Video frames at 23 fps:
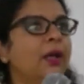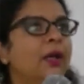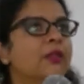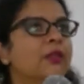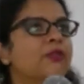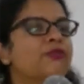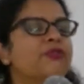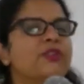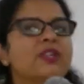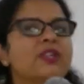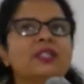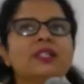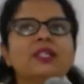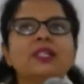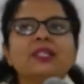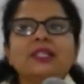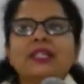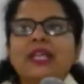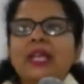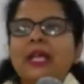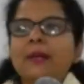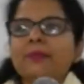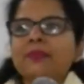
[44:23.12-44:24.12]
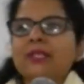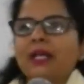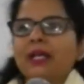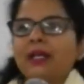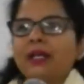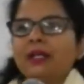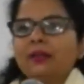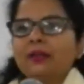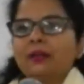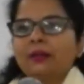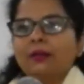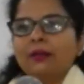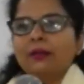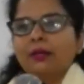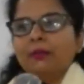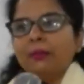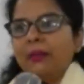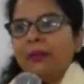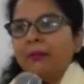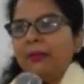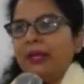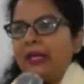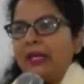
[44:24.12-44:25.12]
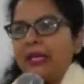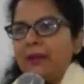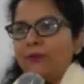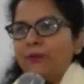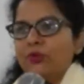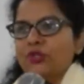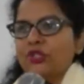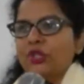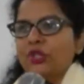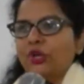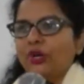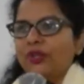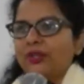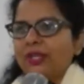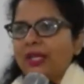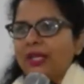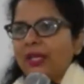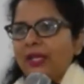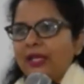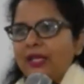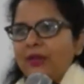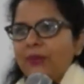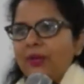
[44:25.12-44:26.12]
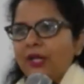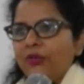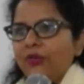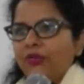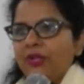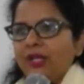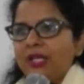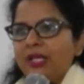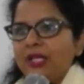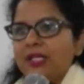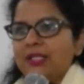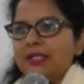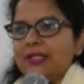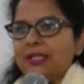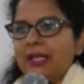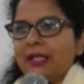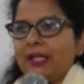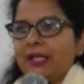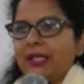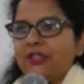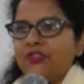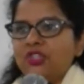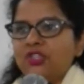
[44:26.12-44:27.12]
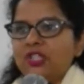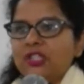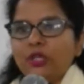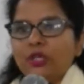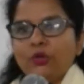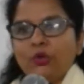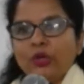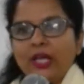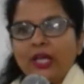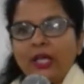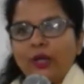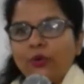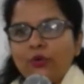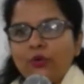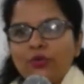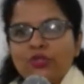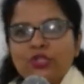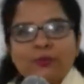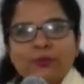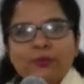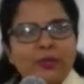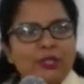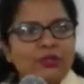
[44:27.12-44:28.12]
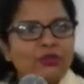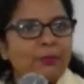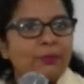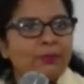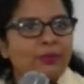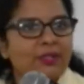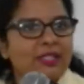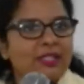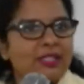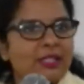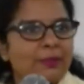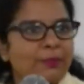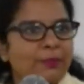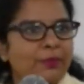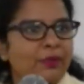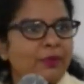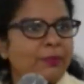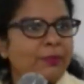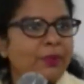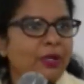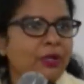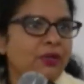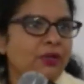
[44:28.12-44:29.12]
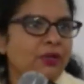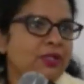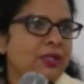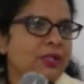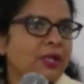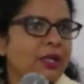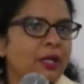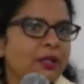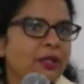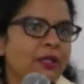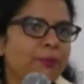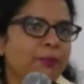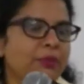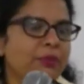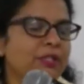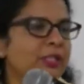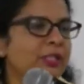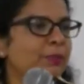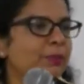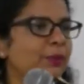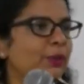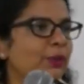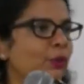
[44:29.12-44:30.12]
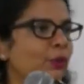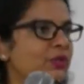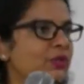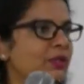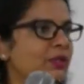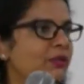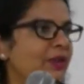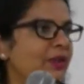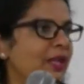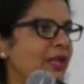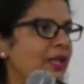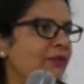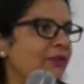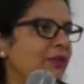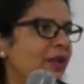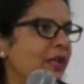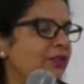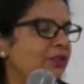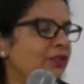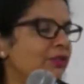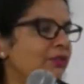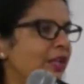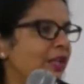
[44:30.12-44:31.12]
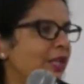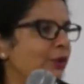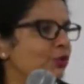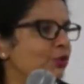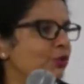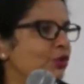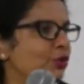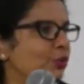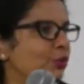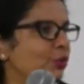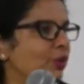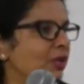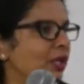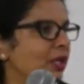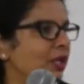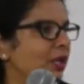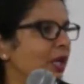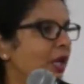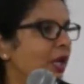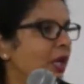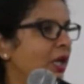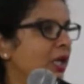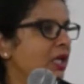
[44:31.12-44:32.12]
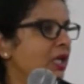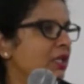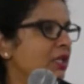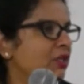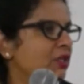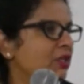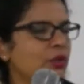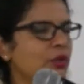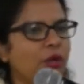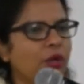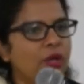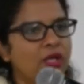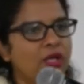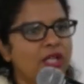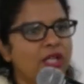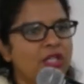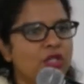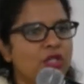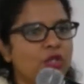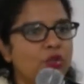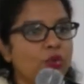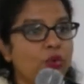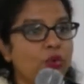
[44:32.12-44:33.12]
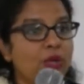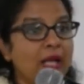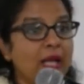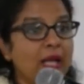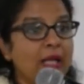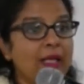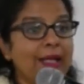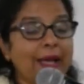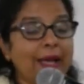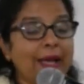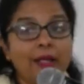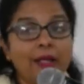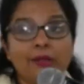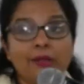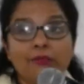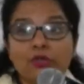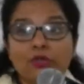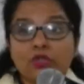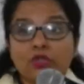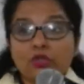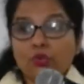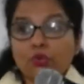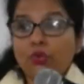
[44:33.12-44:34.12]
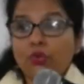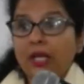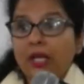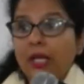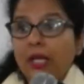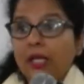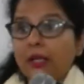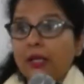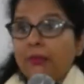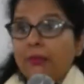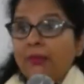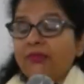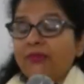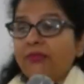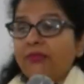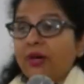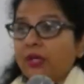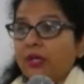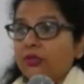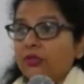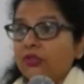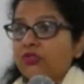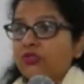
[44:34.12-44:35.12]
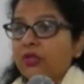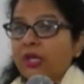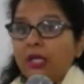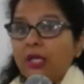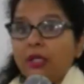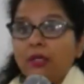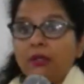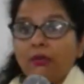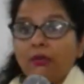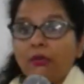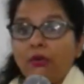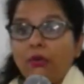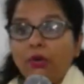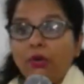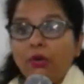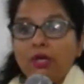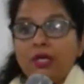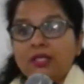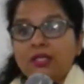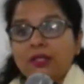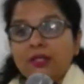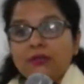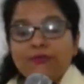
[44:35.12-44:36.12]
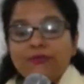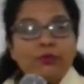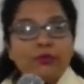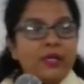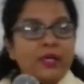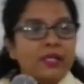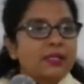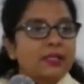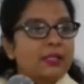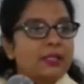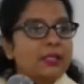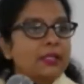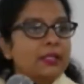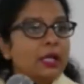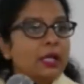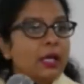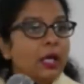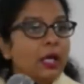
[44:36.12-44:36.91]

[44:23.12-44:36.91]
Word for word: the first list came, second, third. My, my name was not there anywhere on the list. And then she said, okay, I'll go and speak to the principal because the principal knows her very well. She's a very good student. He said, sorry, it's too late. And it was too late. And my father tried all his influences.